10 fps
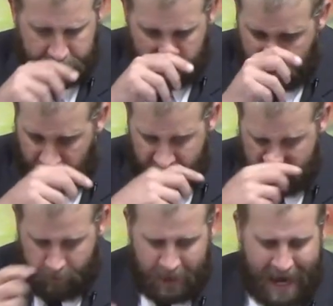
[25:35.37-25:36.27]
Verse
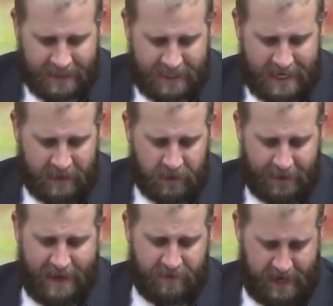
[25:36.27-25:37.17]
number 19, the
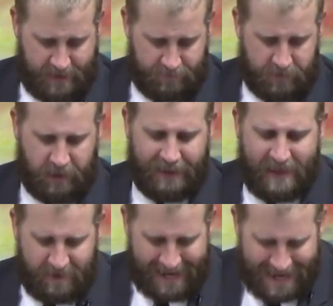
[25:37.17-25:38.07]
living, the
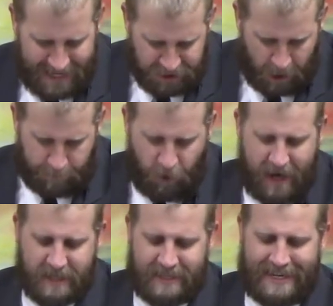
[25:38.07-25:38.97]
living, he shall
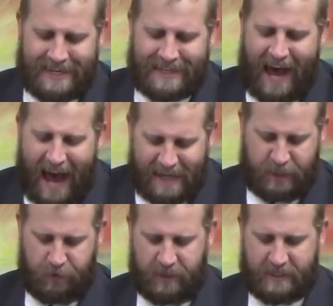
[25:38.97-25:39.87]
praise thee as I
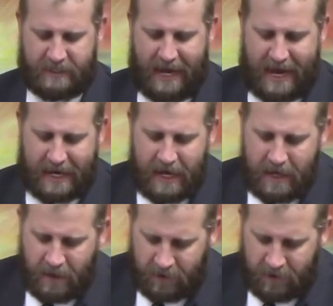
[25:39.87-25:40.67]
do this day.